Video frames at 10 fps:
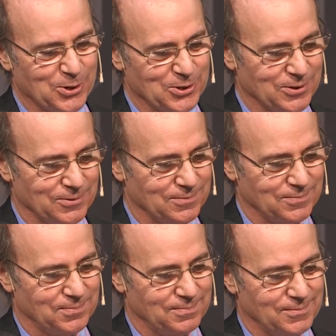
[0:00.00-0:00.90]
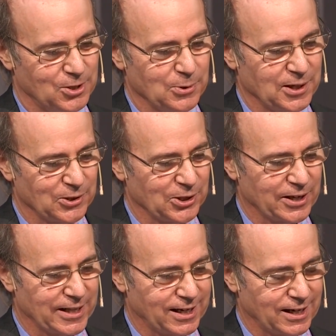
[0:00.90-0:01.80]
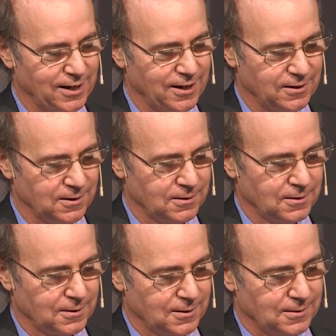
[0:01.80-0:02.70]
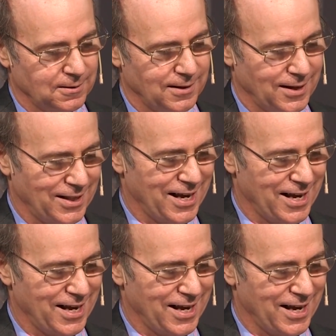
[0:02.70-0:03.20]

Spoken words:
person doing looking like a kid? And